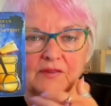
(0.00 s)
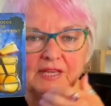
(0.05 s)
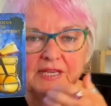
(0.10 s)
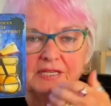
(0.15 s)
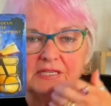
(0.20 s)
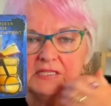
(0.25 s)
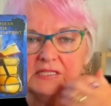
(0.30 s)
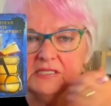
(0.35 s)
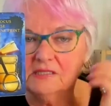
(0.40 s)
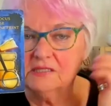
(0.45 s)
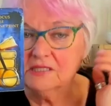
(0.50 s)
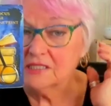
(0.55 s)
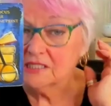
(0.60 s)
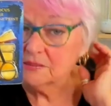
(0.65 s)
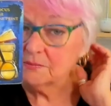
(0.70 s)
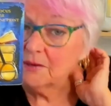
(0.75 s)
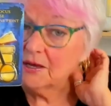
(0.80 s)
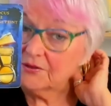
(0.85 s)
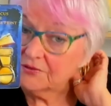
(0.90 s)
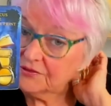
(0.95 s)
on that is
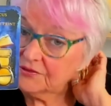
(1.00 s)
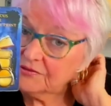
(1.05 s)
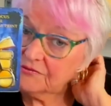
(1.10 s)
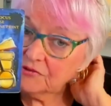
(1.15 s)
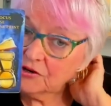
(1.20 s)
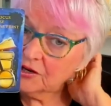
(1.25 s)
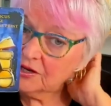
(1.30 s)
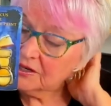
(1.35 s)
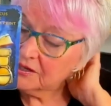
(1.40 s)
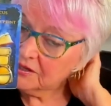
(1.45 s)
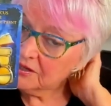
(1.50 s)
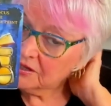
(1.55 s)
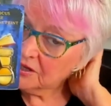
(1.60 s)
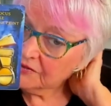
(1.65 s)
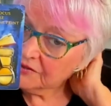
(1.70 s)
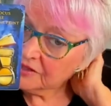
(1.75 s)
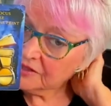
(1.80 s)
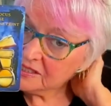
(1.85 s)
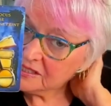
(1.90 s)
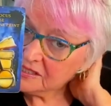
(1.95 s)
this month, right?
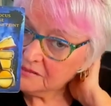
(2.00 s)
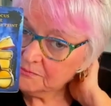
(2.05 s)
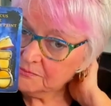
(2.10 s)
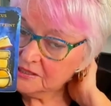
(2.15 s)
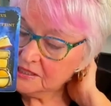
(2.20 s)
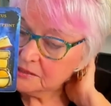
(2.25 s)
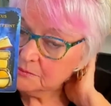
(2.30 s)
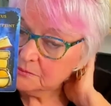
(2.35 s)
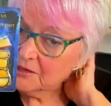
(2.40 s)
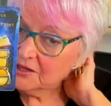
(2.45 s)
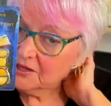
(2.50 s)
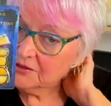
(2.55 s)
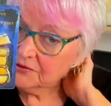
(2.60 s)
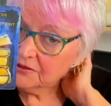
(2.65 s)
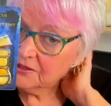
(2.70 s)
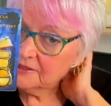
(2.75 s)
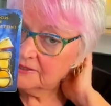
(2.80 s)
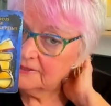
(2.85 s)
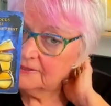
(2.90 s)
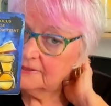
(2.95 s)
This
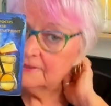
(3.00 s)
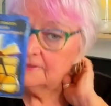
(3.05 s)
month,